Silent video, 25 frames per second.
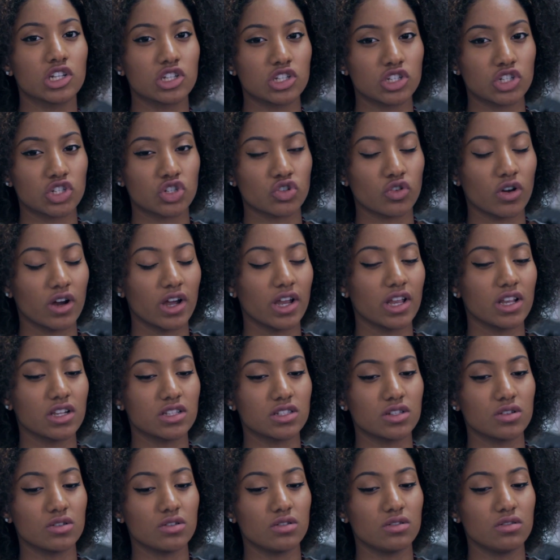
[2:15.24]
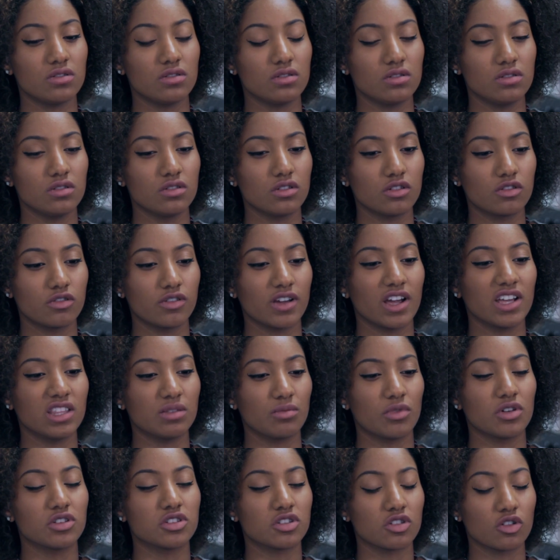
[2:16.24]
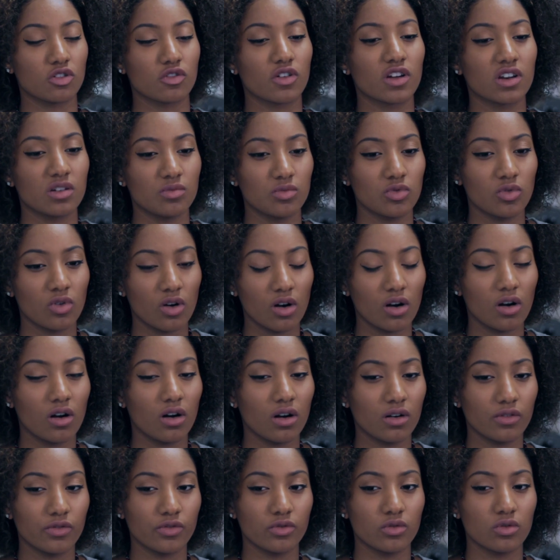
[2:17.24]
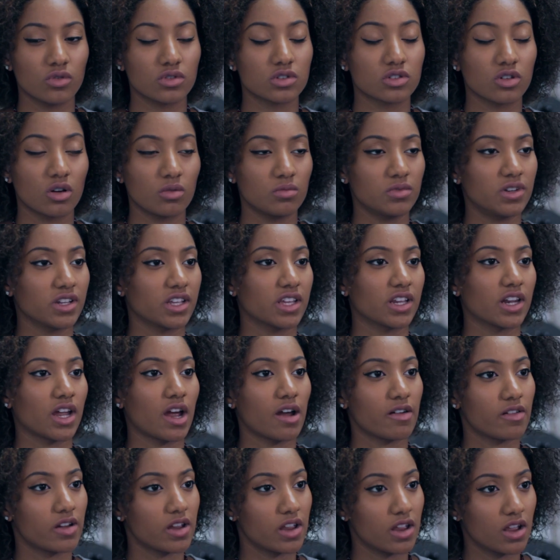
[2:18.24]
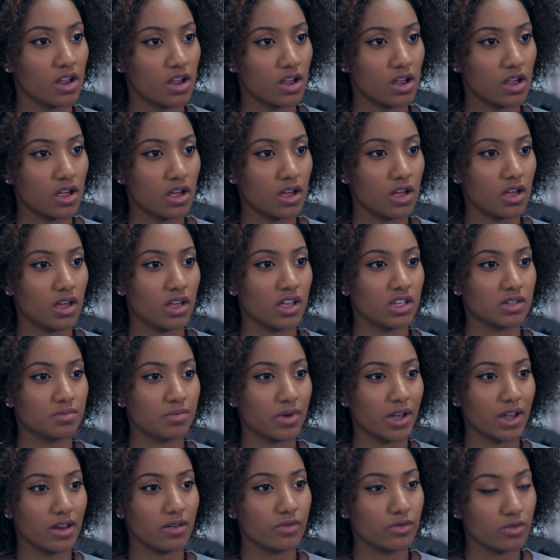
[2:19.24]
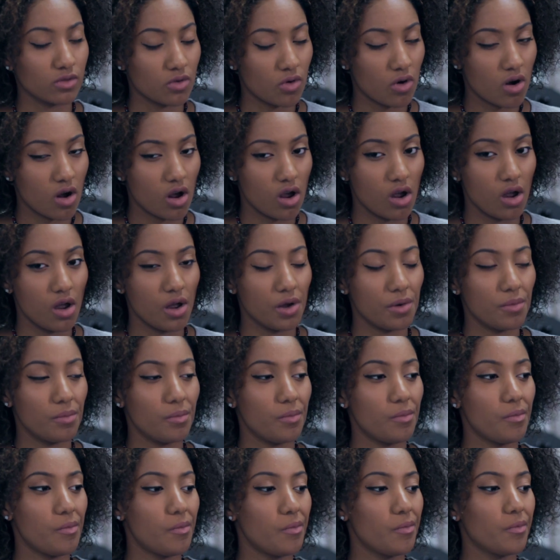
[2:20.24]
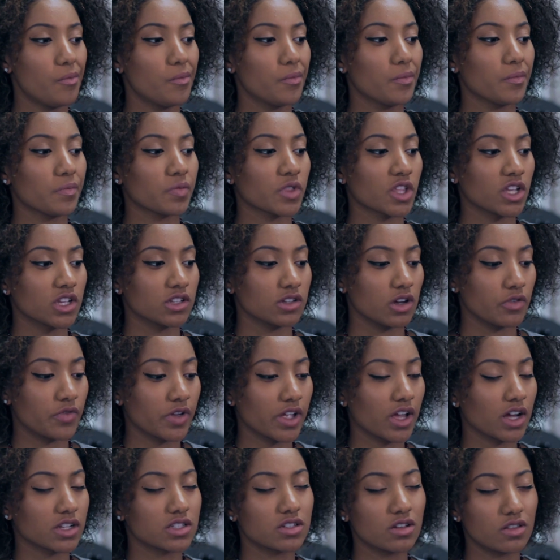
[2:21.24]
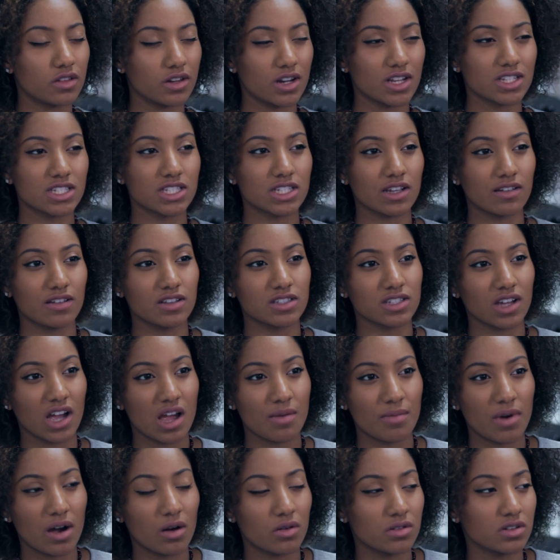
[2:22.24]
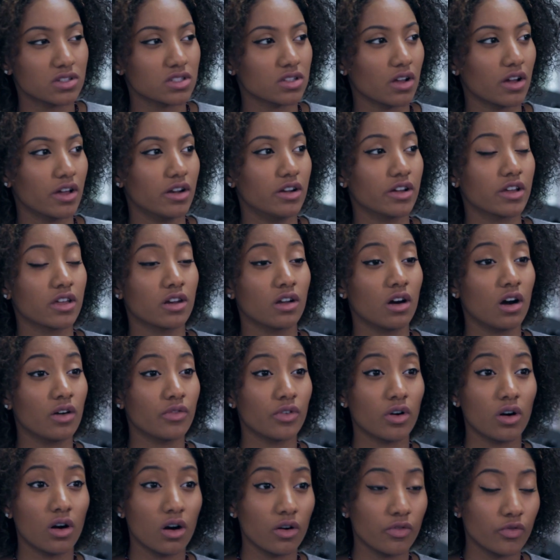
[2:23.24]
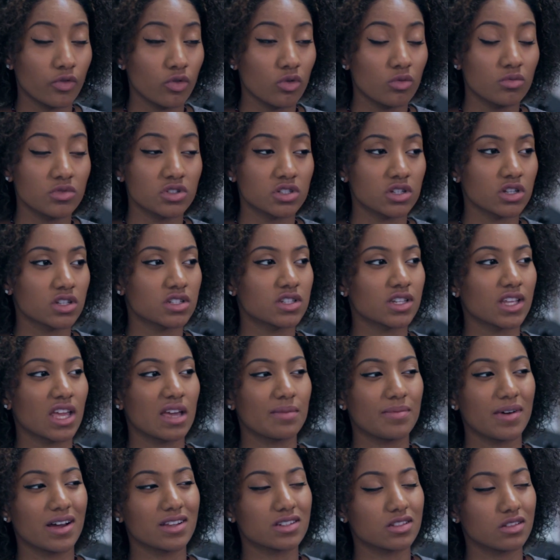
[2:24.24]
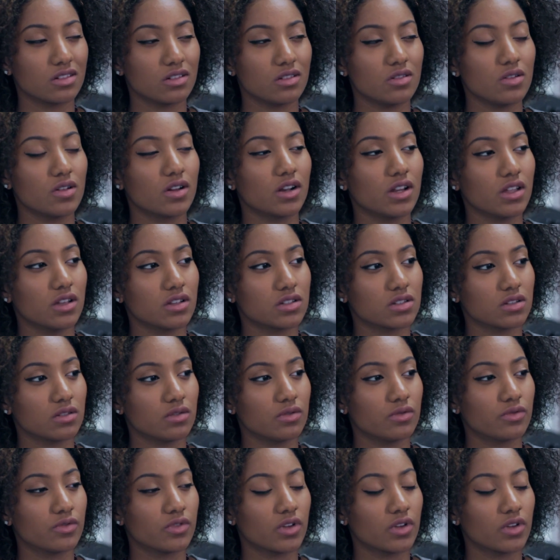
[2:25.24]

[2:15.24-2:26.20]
trying to create the most incredible art for Tom, Dick and Harry. It's painful. So I think I took the necessary time out and started looking at other art forms just to get back to the nucleus of